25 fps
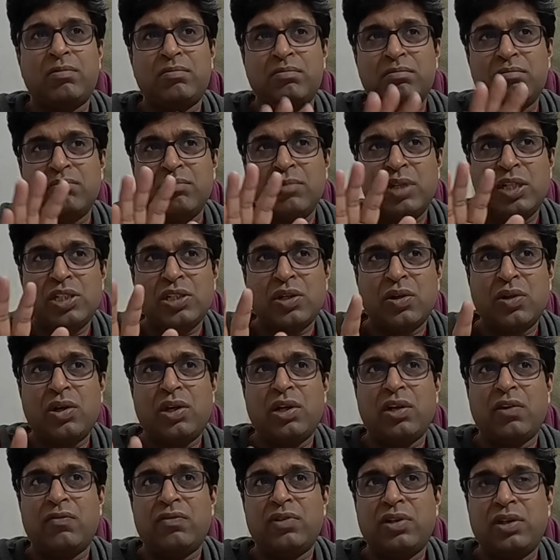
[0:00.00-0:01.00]
majority
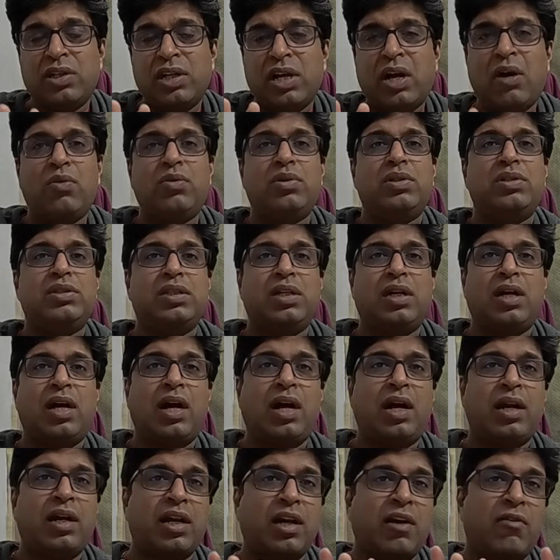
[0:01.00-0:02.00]
of the doubts
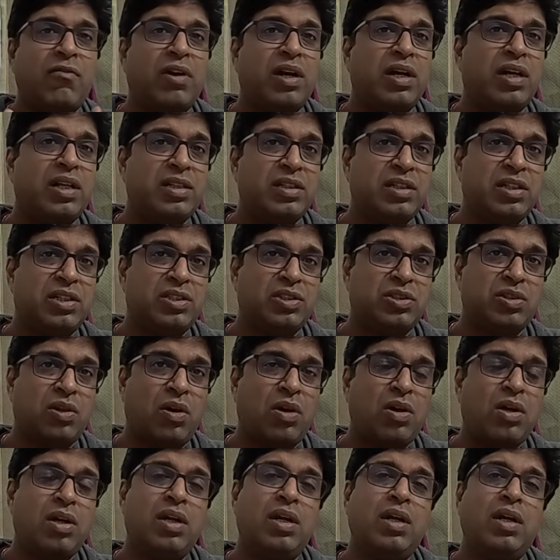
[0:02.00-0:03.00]
are covered in this
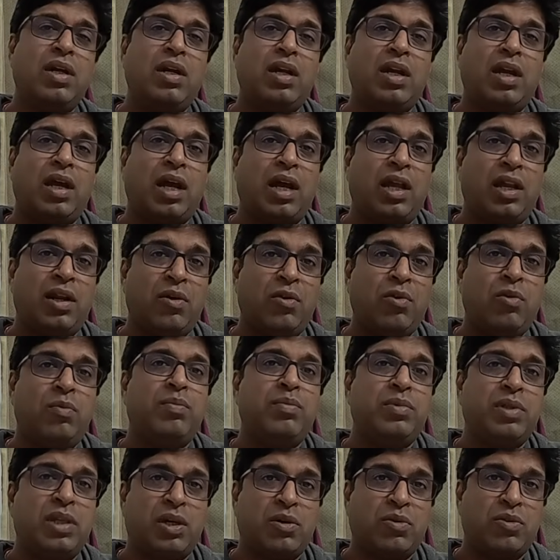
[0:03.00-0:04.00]
talk, and
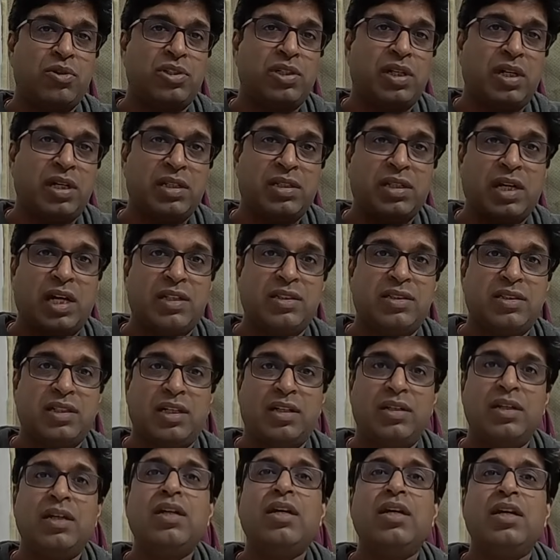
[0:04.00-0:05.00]
hope the question is
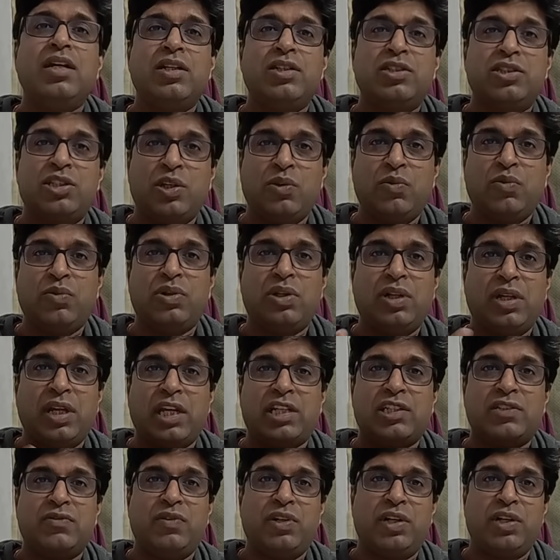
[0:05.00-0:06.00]
answered. See you in the
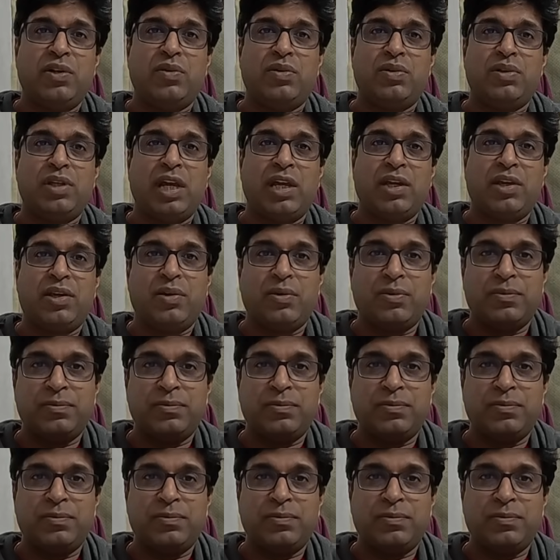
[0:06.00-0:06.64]
next video. Thank you.